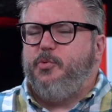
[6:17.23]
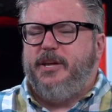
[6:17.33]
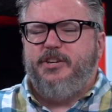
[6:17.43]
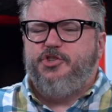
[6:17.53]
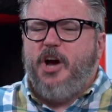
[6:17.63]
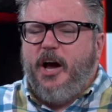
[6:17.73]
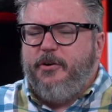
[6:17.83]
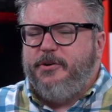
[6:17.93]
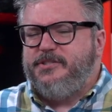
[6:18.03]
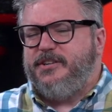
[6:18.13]
between
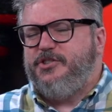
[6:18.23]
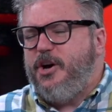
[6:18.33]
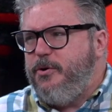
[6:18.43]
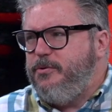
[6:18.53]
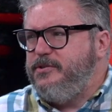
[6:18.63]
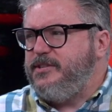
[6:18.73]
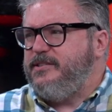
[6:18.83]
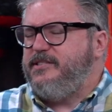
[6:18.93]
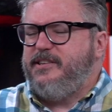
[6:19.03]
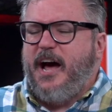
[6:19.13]
genres and tones
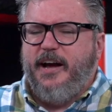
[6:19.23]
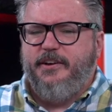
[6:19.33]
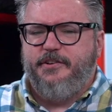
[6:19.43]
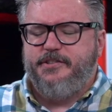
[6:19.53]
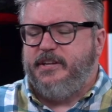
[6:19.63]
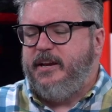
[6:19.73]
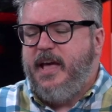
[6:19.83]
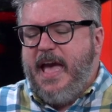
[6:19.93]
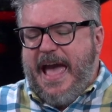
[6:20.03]
and styles and